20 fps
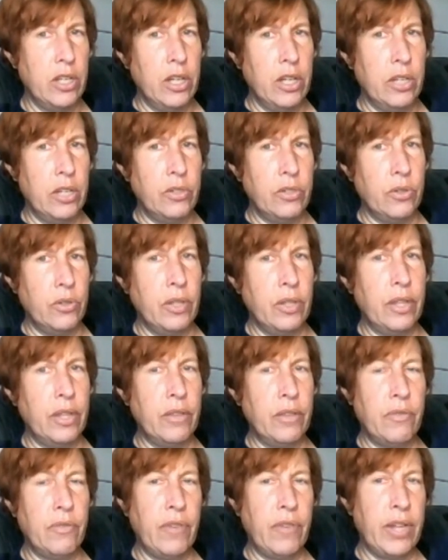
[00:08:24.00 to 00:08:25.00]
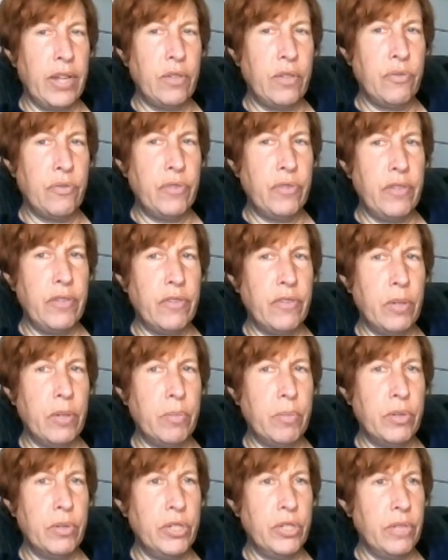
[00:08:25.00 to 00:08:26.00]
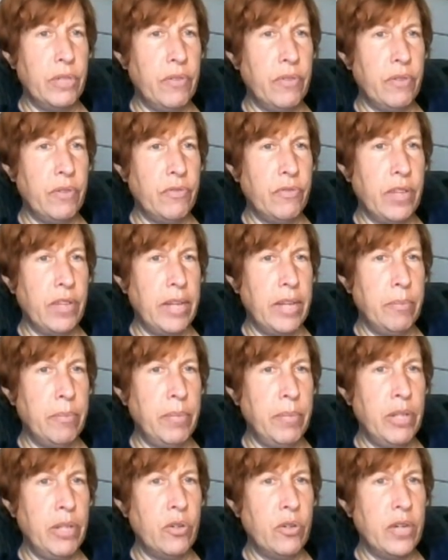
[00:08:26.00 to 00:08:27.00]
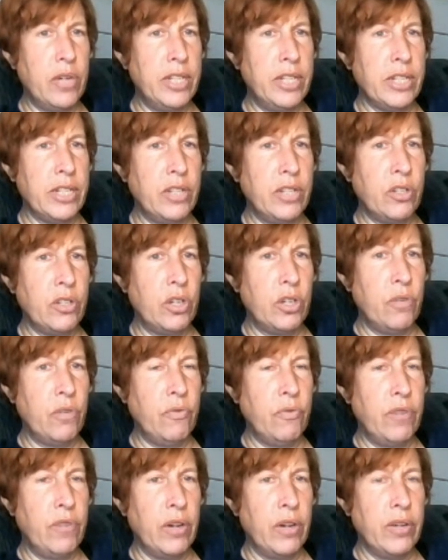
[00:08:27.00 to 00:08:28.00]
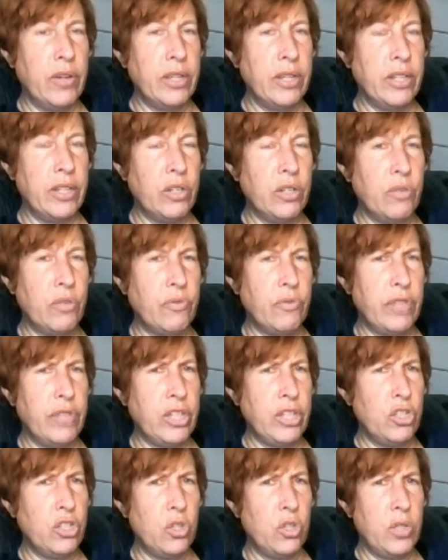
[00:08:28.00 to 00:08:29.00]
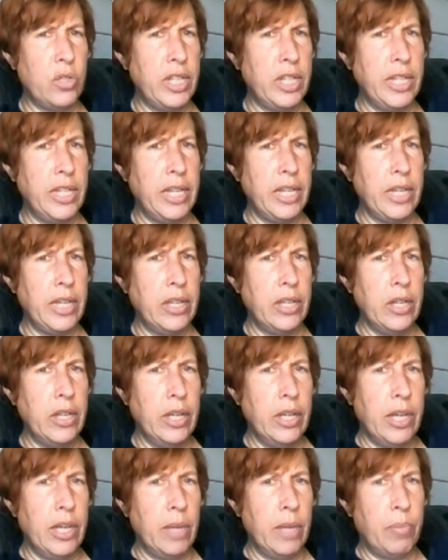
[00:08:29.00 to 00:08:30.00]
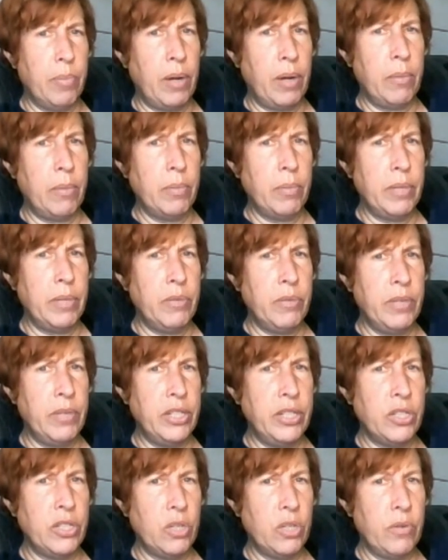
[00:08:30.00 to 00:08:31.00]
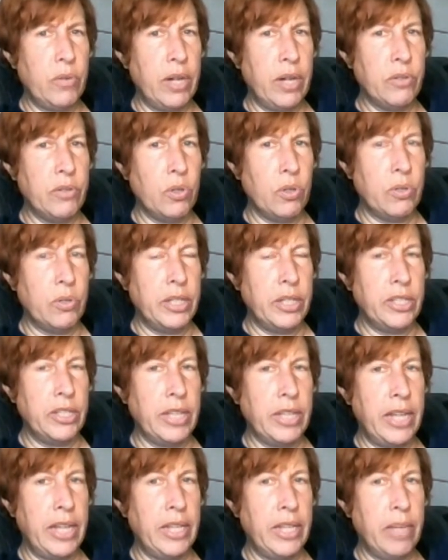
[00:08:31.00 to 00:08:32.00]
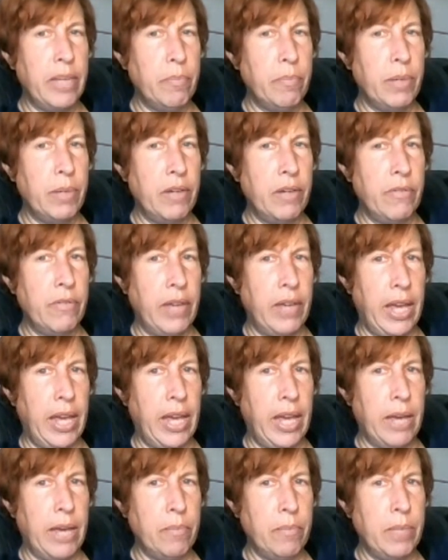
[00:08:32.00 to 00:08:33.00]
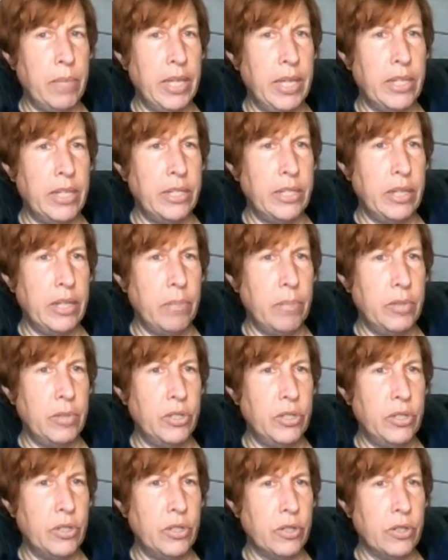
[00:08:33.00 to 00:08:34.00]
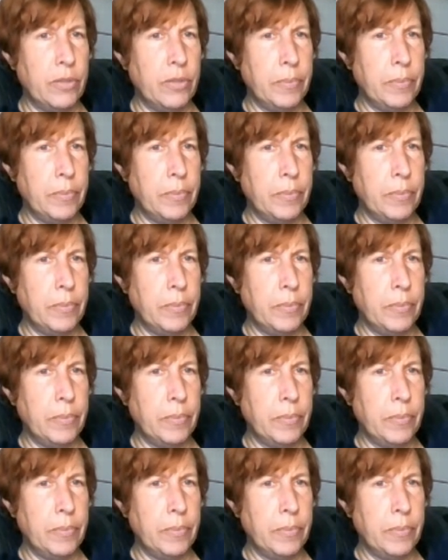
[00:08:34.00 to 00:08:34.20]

During the, the, final freefall portion of their flight, meteorites undergo very little frictional heating and probably reach the ground only slightly above ambient temperature.